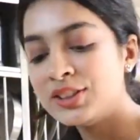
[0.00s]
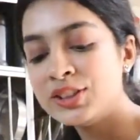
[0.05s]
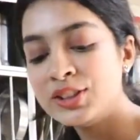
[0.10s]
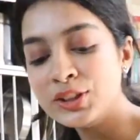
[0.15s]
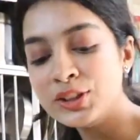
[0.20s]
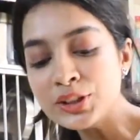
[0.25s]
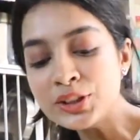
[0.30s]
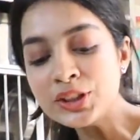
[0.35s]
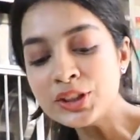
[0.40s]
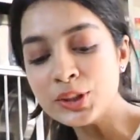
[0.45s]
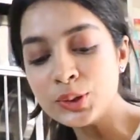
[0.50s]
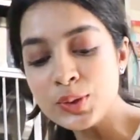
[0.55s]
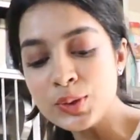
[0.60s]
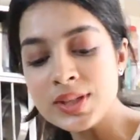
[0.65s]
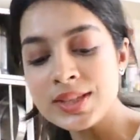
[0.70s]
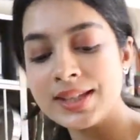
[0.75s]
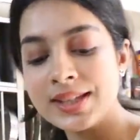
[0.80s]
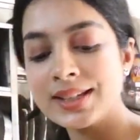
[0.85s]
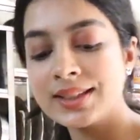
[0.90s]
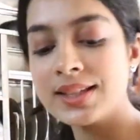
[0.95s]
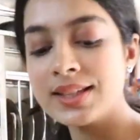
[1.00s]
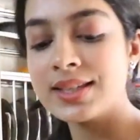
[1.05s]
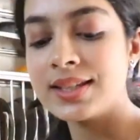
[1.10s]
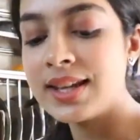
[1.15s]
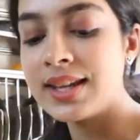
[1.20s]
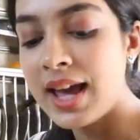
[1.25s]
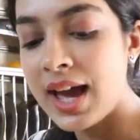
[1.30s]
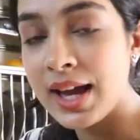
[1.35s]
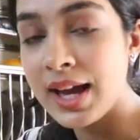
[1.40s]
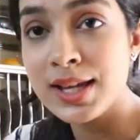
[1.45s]
Do you see this
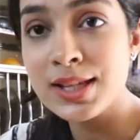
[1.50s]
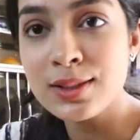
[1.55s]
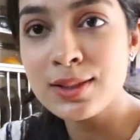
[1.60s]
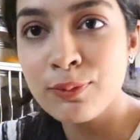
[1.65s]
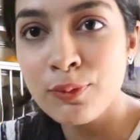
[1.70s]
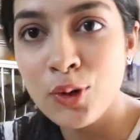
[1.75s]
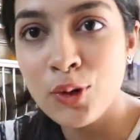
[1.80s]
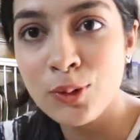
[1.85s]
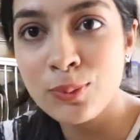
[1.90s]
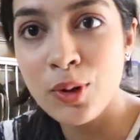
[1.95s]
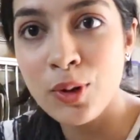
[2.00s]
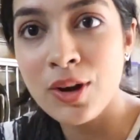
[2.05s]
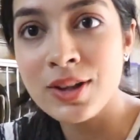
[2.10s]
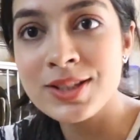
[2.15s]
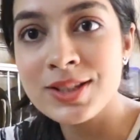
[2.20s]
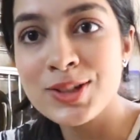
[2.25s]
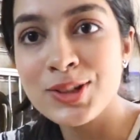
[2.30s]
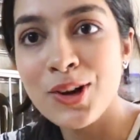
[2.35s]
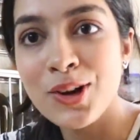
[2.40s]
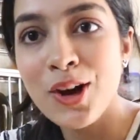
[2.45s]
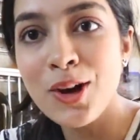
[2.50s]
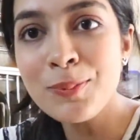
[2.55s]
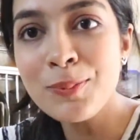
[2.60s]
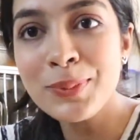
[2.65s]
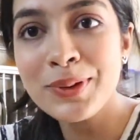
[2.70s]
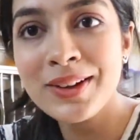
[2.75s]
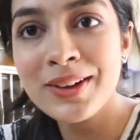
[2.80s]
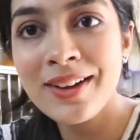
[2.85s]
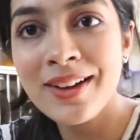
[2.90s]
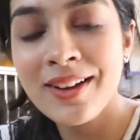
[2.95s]
nice foam on top?
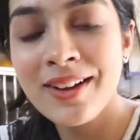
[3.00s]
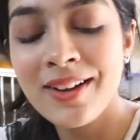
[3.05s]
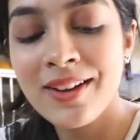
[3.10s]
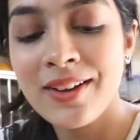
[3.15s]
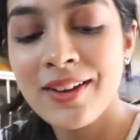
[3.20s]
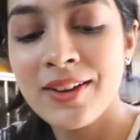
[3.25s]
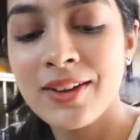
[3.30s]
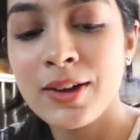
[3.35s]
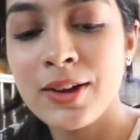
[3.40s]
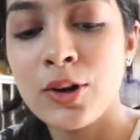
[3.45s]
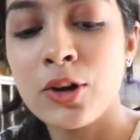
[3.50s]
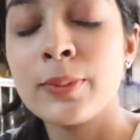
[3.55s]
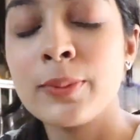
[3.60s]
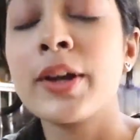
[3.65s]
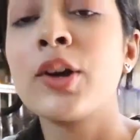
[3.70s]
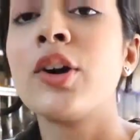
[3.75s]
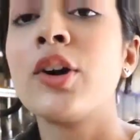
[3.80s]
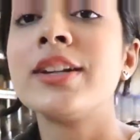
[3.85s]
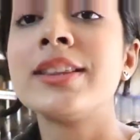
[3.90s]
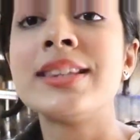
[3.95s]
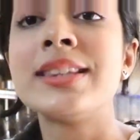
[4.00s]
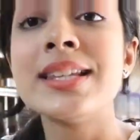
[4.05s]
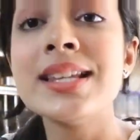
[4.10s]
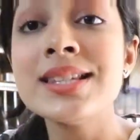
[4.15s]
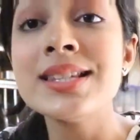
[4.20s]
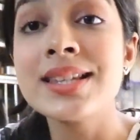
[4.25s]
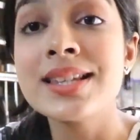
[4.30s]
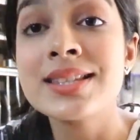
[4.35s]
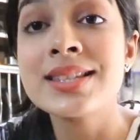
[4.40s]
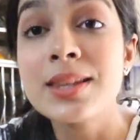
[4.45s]
Oh my god,
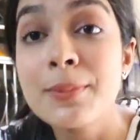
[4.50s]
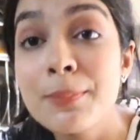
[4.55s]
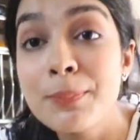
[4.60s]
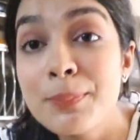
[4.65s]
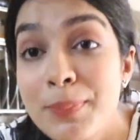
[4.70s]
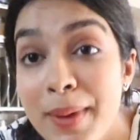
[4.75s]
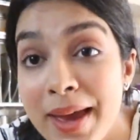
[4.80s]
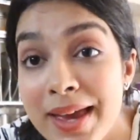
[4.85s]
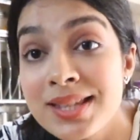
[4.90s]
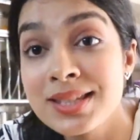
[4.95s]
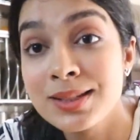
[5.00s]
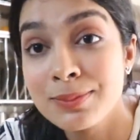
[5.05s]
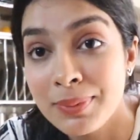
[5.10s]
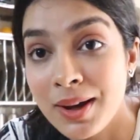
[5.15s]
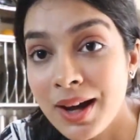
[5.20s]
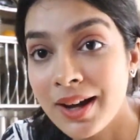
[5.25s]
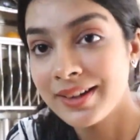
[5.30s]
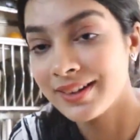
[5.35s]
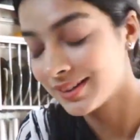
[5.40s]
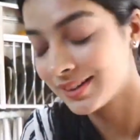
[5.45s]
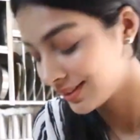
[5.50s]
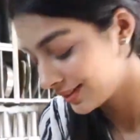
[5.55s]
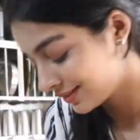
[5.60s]
this is the best part.